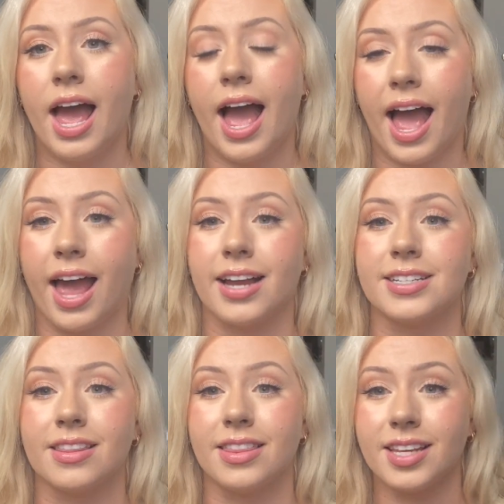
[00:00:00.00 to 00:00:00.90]
And
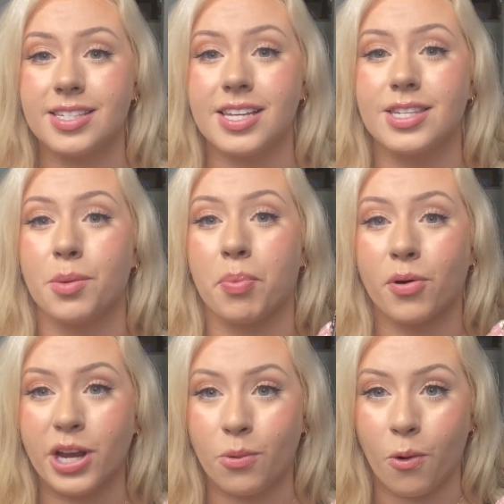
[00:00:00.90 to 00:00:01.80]
this is the
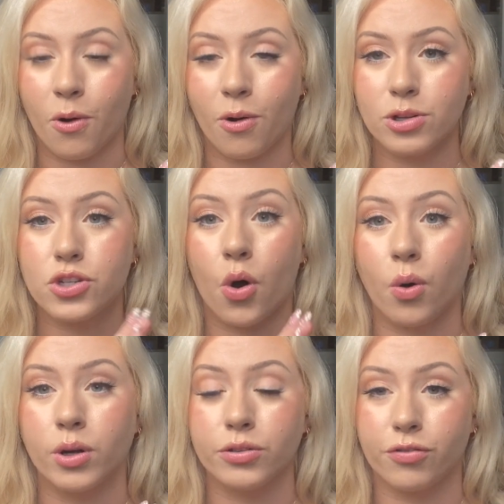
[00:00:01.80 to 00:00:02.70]
prequel told